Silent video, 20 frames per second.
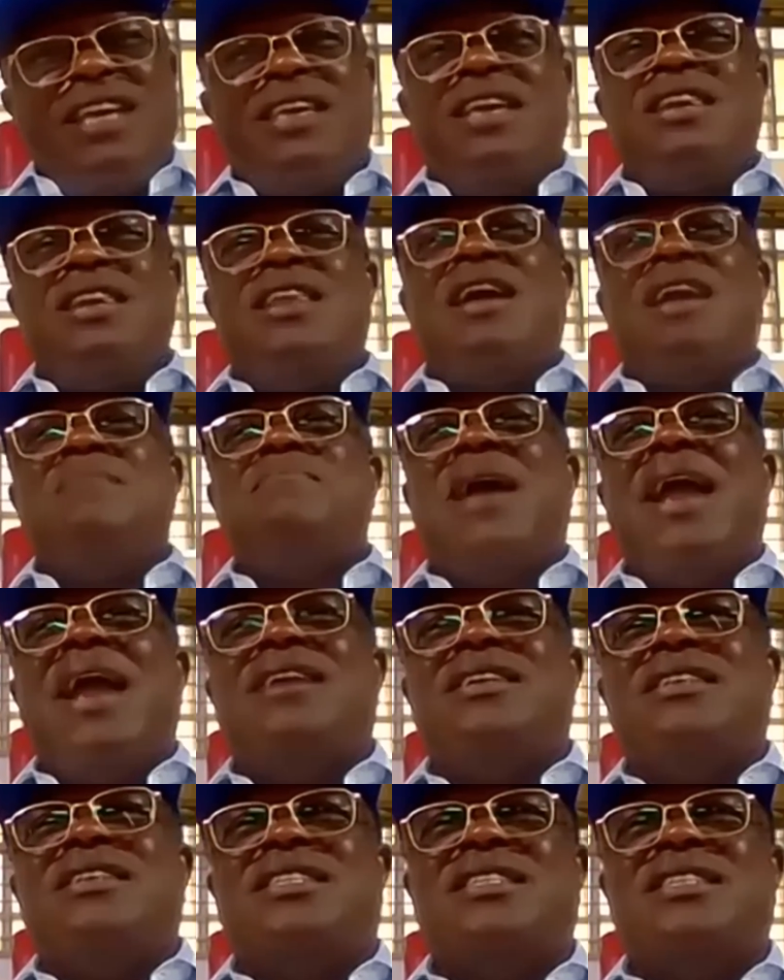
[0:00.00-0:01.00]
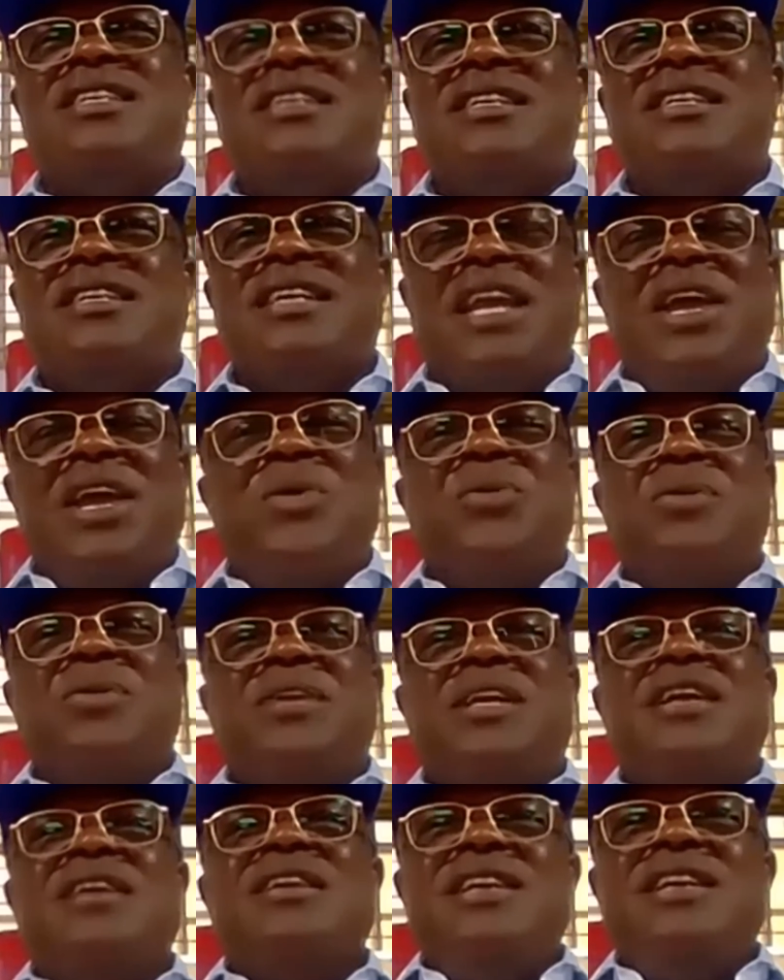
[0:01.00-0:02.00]
But I think in their mind,
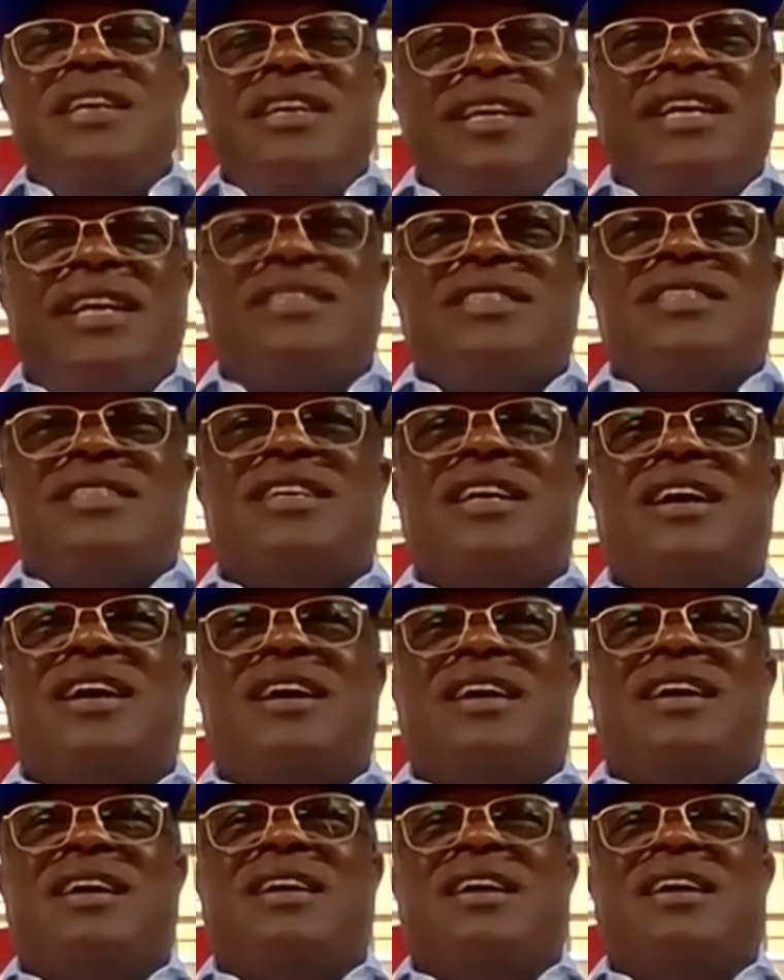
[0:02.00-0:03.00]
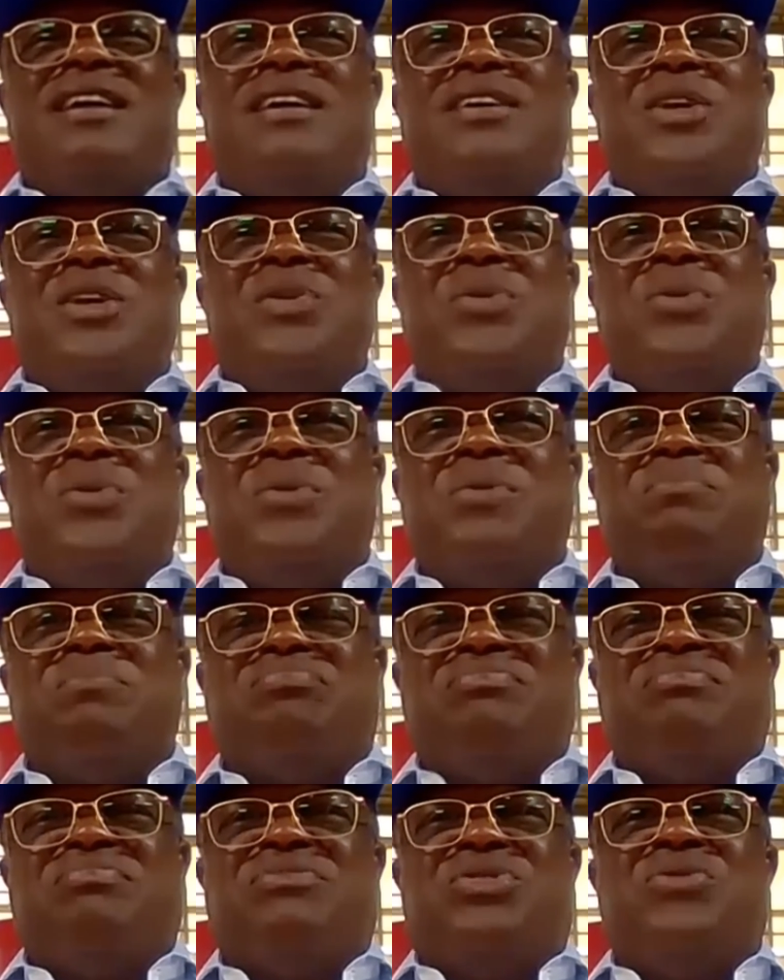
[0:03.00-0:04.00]
you know, they needed, uh,
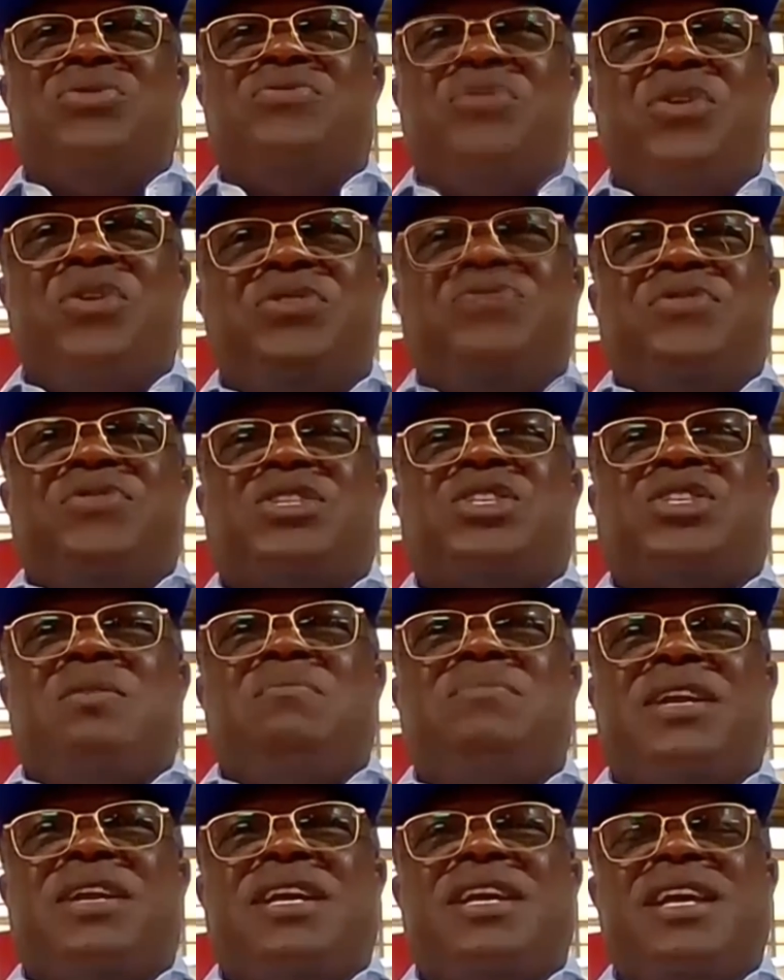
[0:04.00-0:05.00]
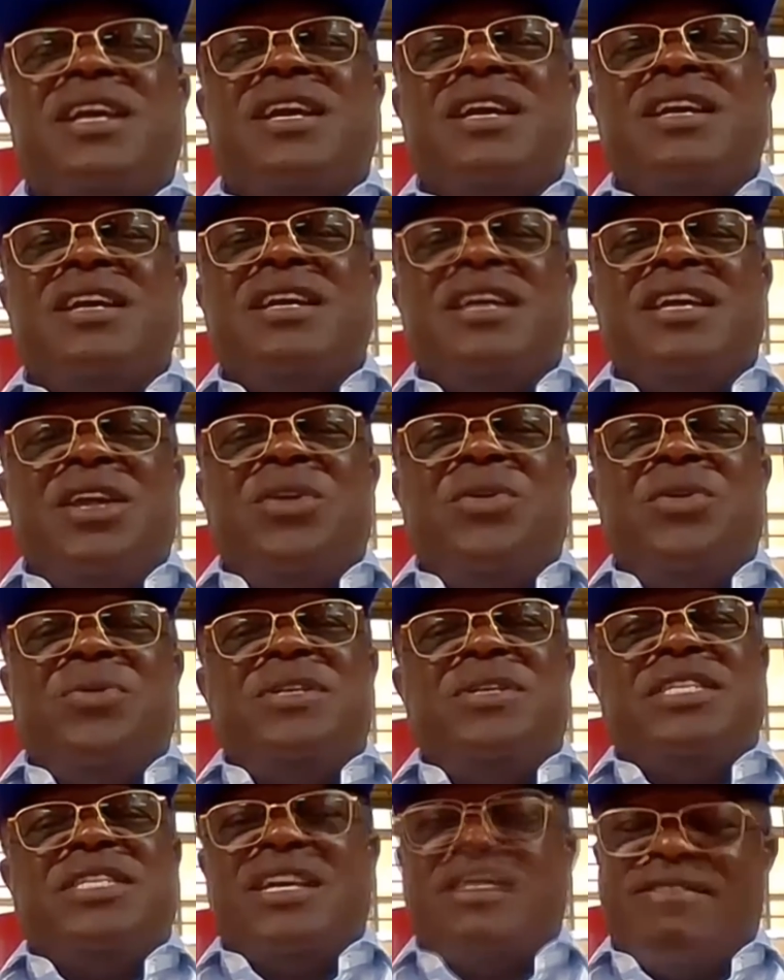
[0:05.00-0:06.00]
you know, to vote for somebody,
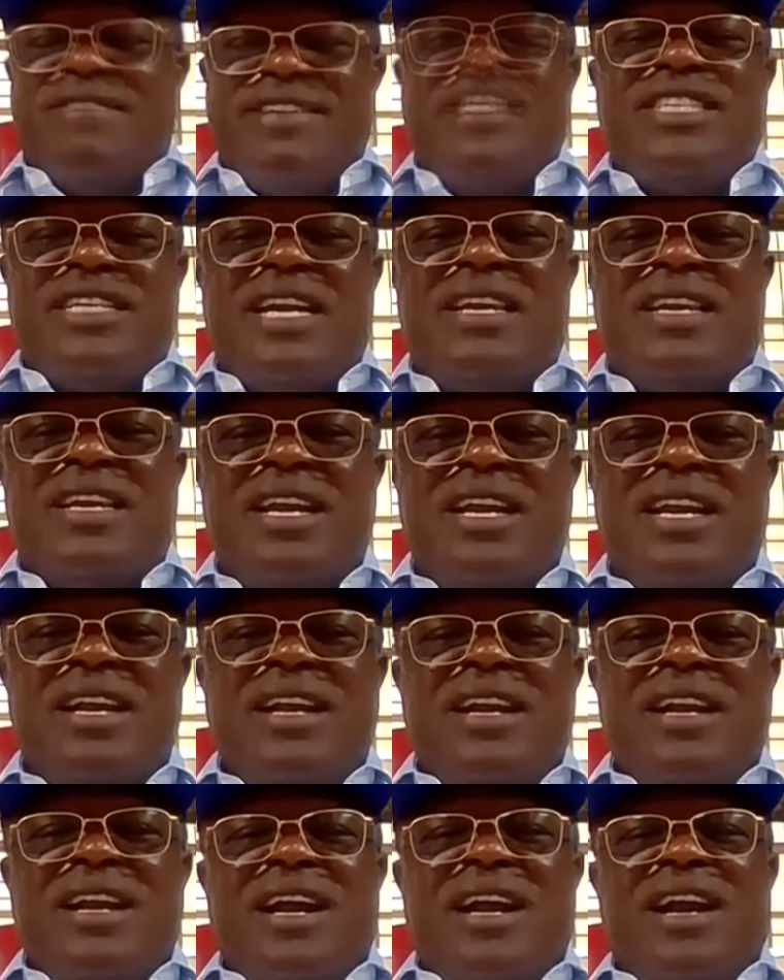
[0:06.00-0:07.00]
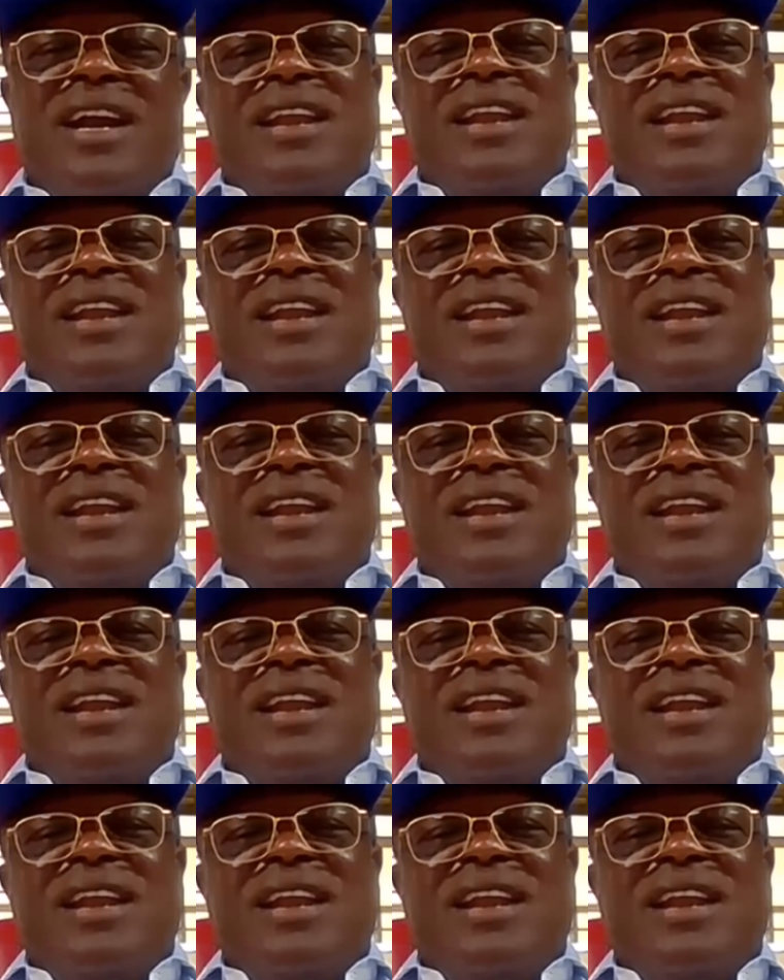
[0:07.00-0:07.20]
you know, who is a Christian.